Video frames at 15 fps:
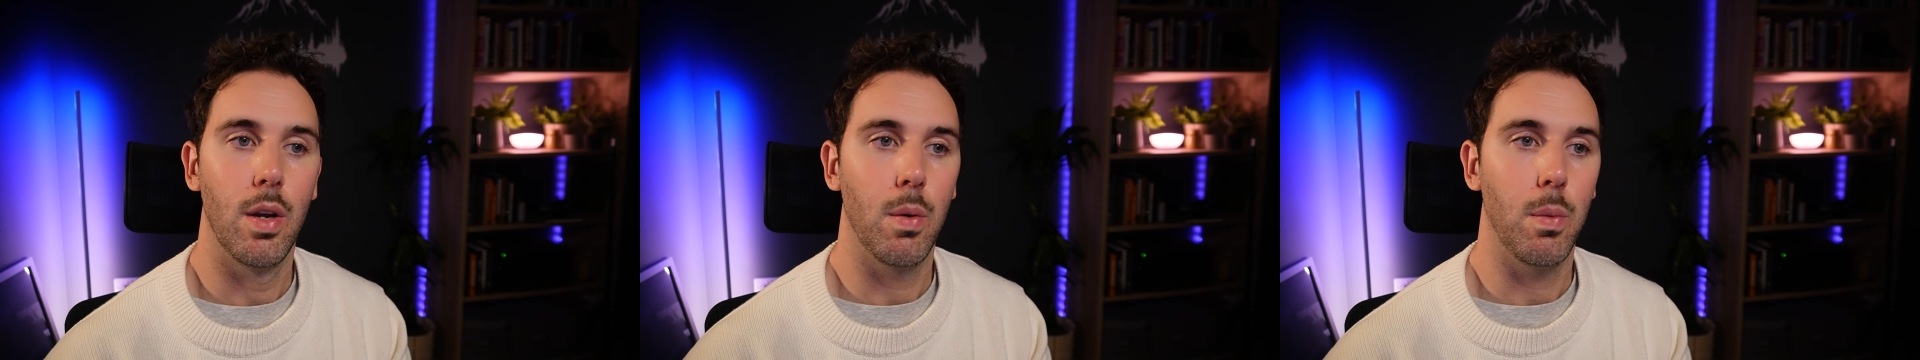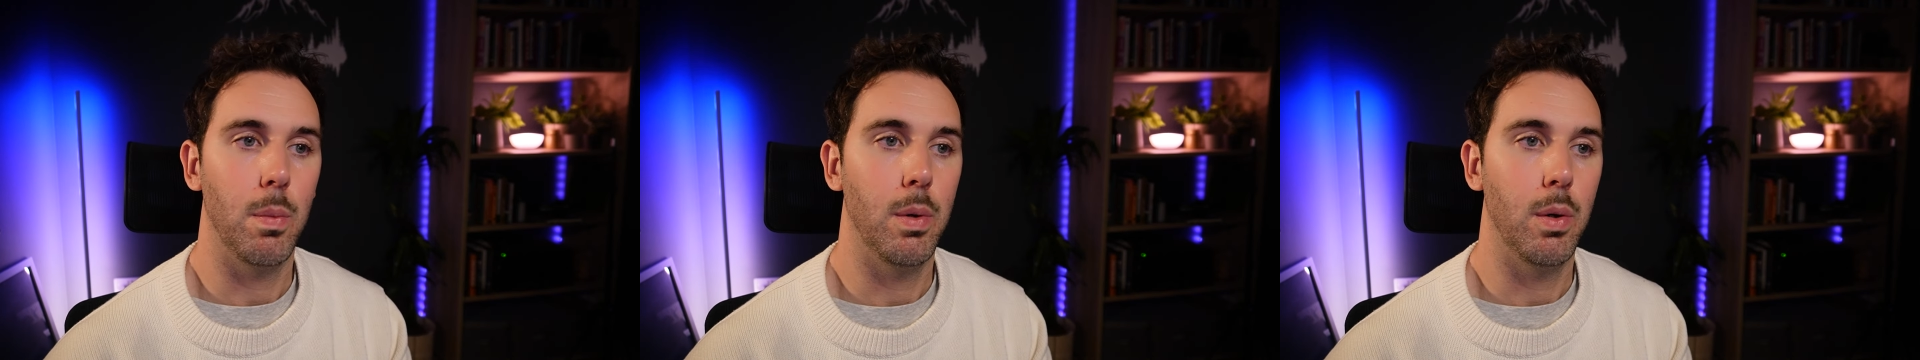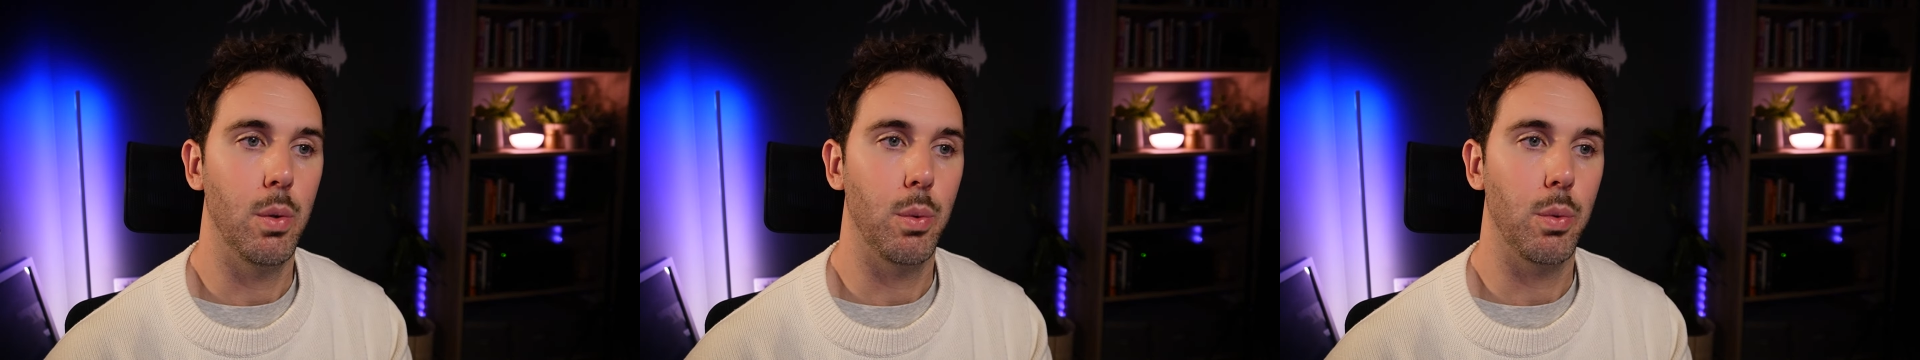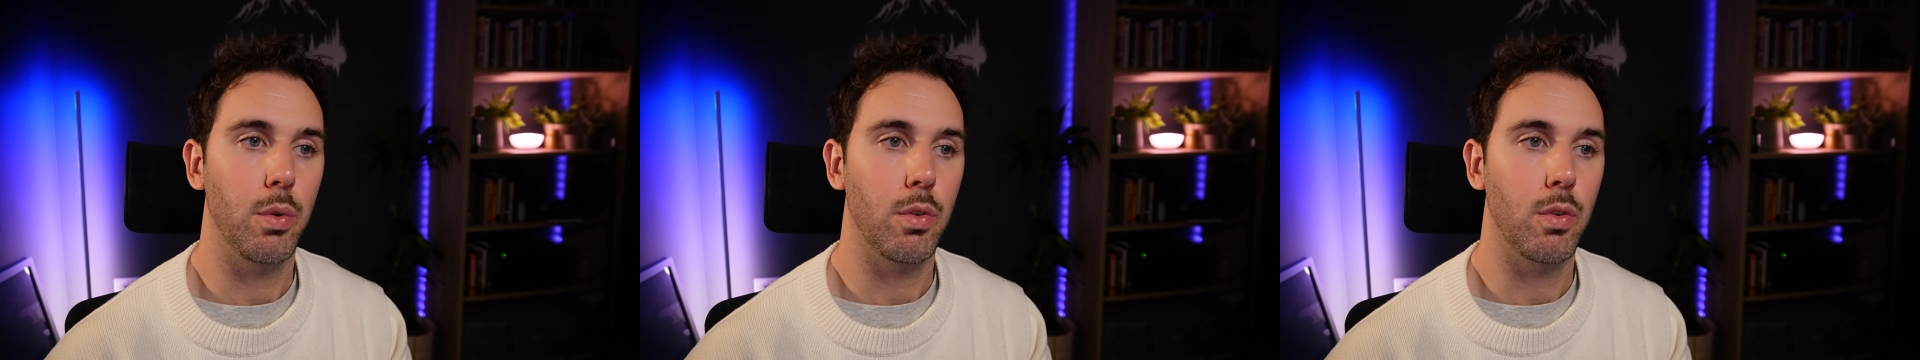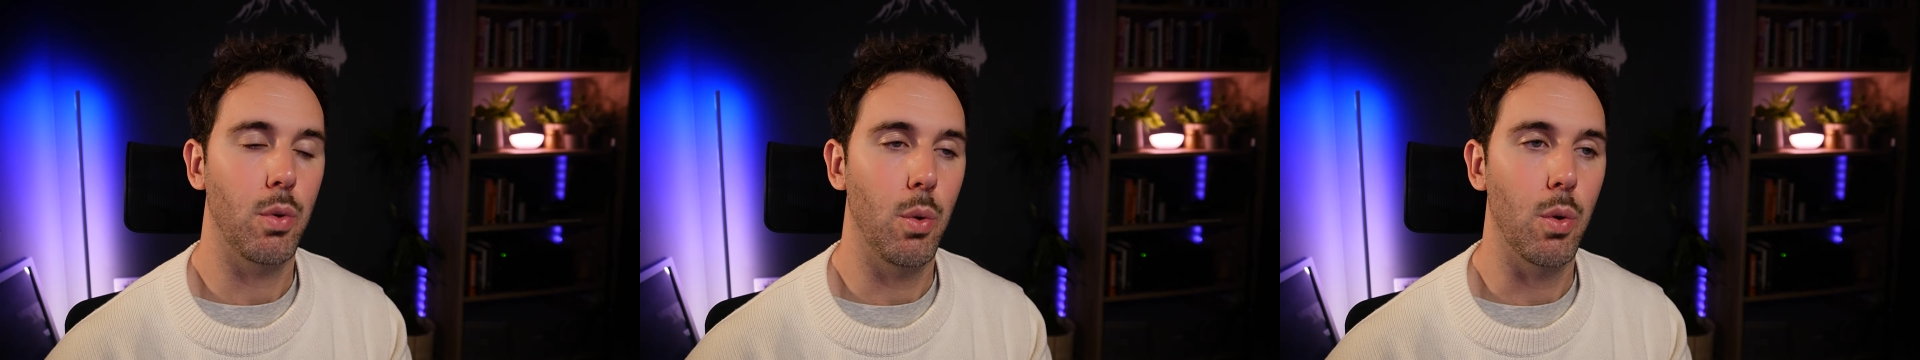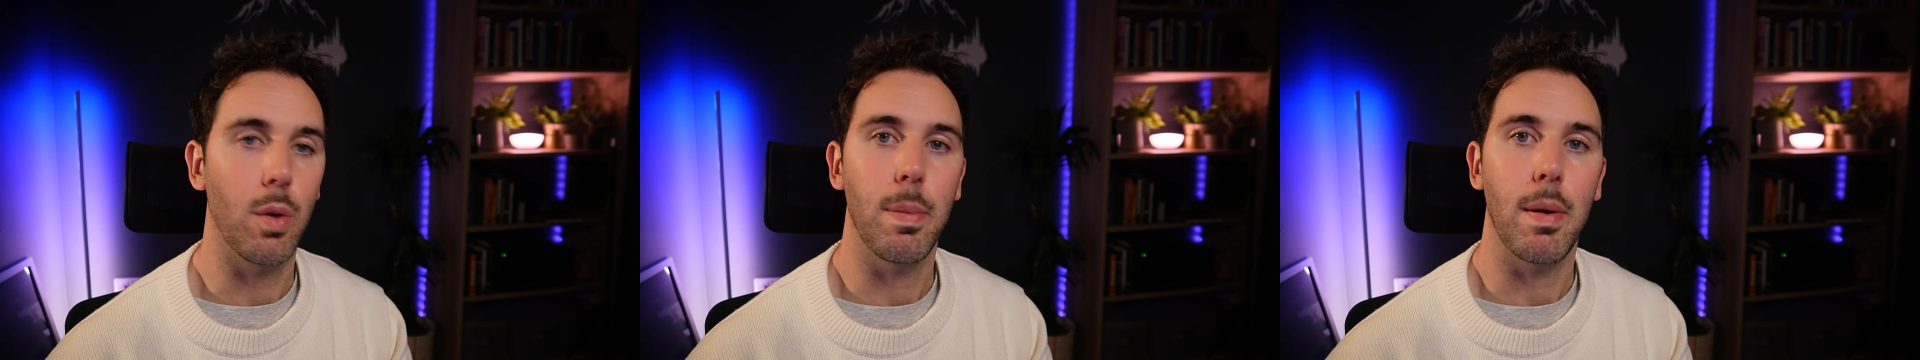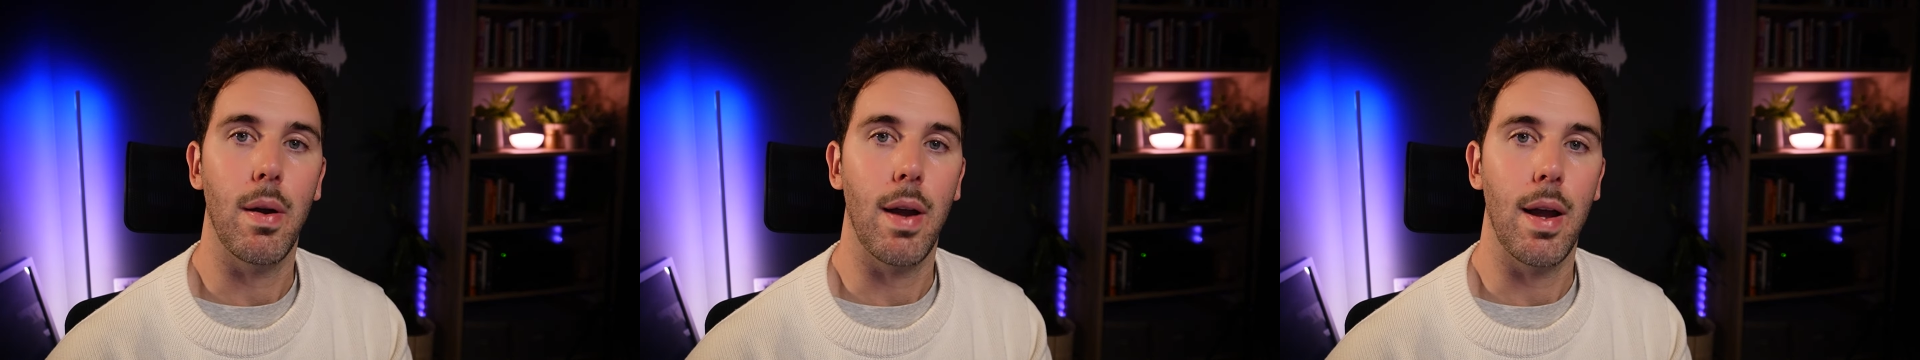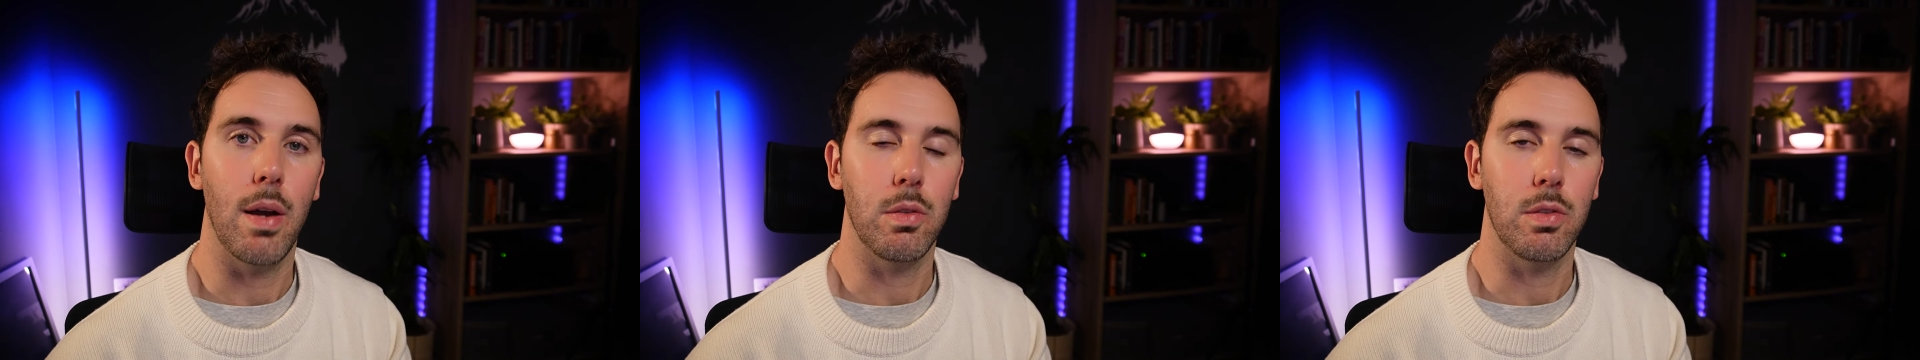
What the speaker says: will talk about how